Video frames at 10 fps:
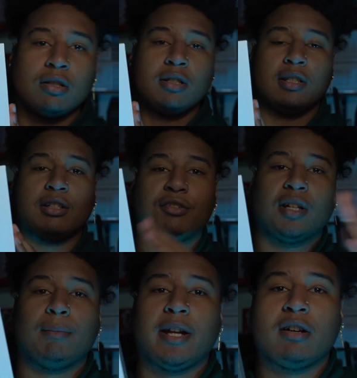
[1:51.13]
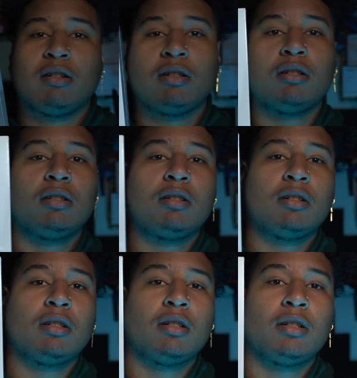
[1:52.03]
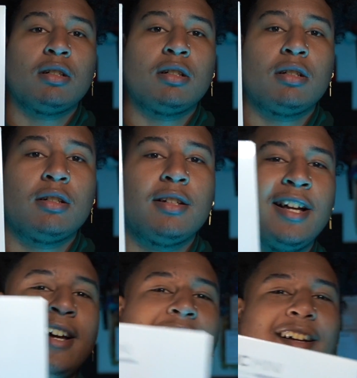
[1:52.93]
A little thumbnail. Ha!